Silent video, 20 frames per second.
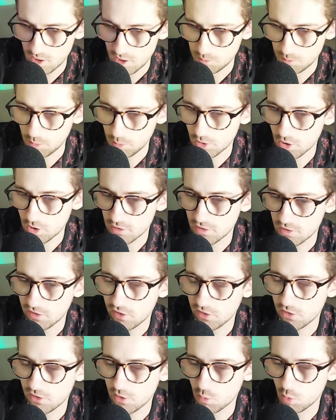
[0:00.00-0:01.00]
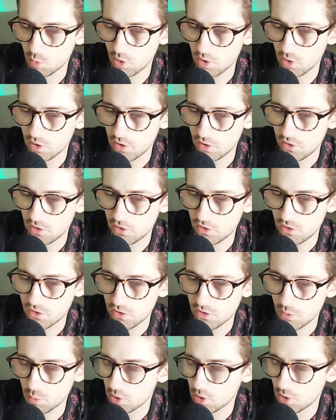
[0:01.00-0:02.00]
Probably not. Just because the
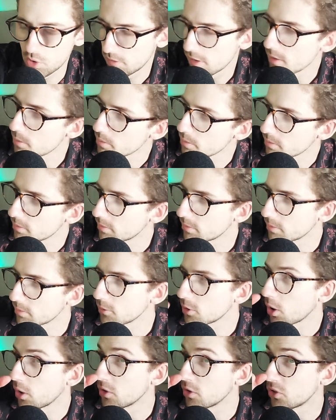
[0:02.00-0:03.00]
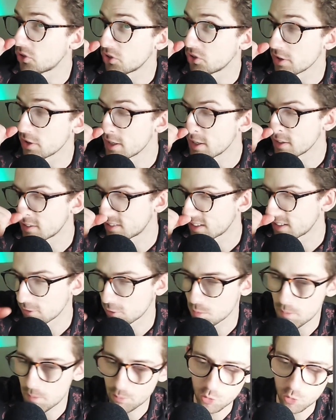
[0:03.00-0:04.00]
word of him going to Sydney seems
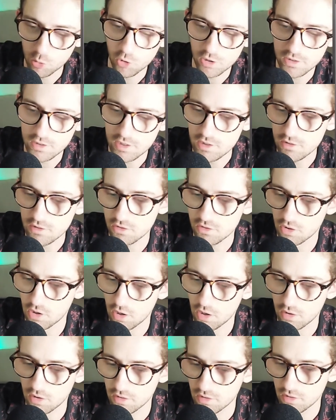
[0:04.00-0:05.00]
to be pretty strong.